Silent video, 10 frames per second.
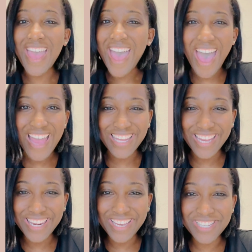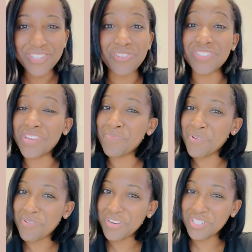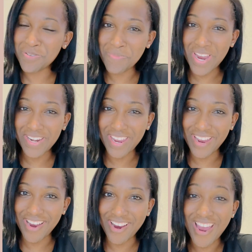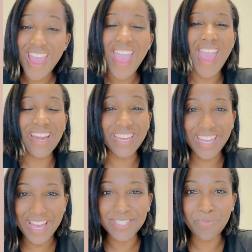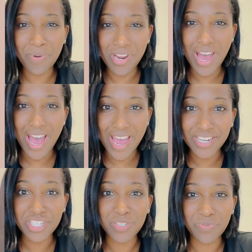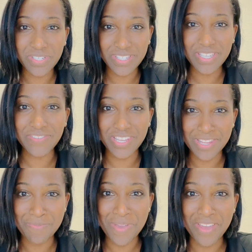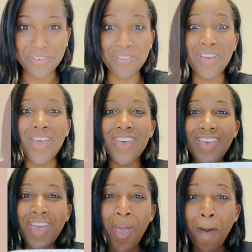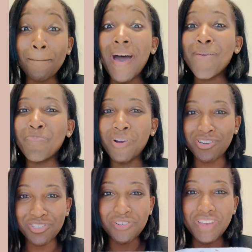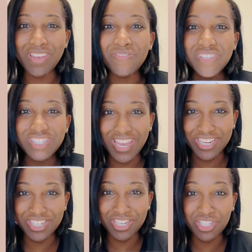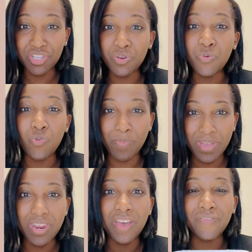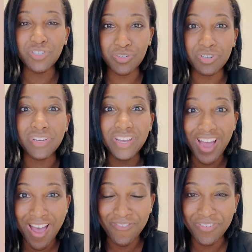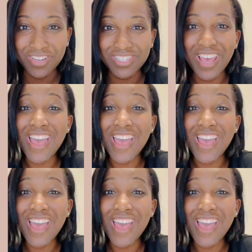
Hi ladies, Christina McCoy Tremaine here, and guess what I just received in the mail? my personal invitation to the Women of Judah Conference.